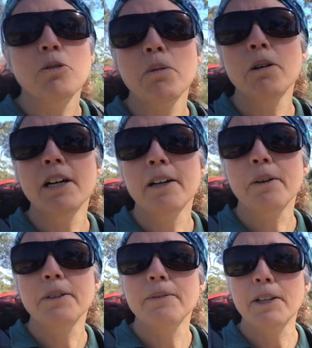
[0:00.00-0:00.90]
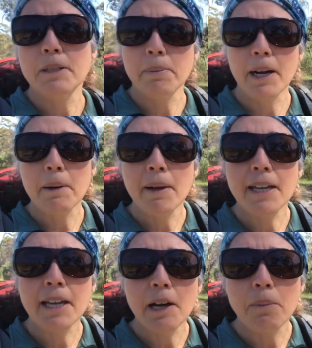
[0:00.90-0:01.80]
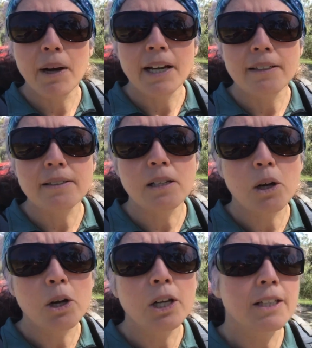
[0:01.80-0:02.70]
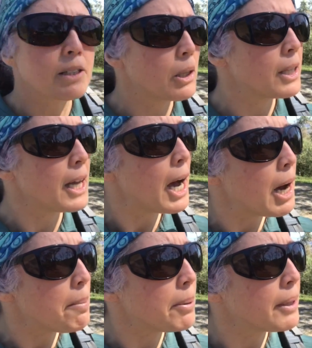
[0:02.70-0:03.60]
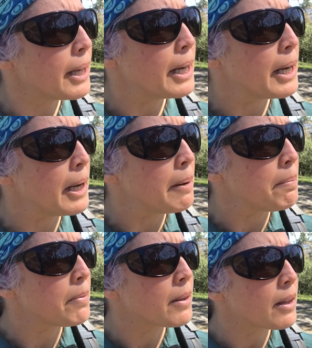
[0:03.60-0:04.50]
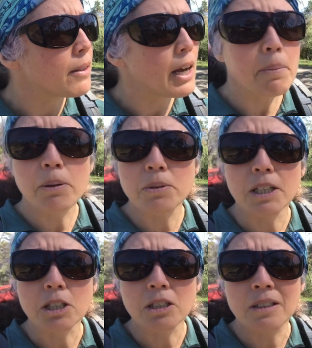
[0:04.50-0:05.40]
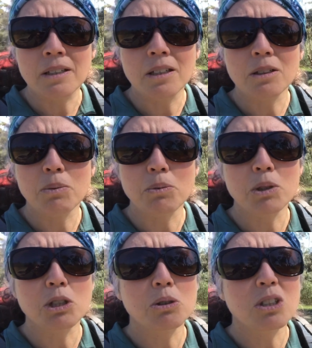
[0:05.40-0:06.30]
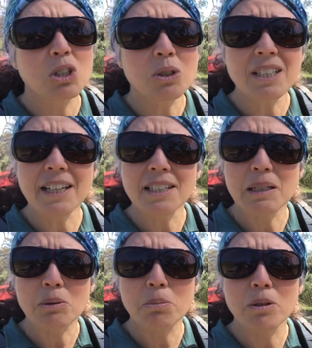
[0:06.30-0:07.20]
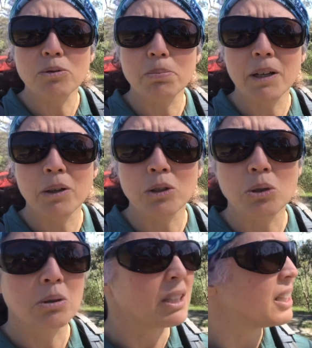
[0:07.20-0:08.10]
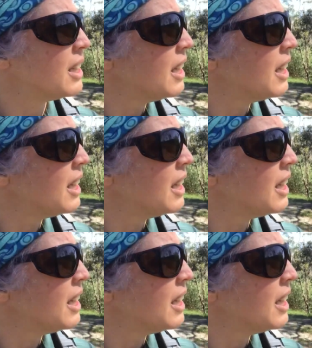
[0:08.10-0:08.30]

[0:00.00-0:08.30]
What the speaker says: Morialta Conservation Park, making our way slowly up the uphill section, which should take us up to a beautiful plateau shortly.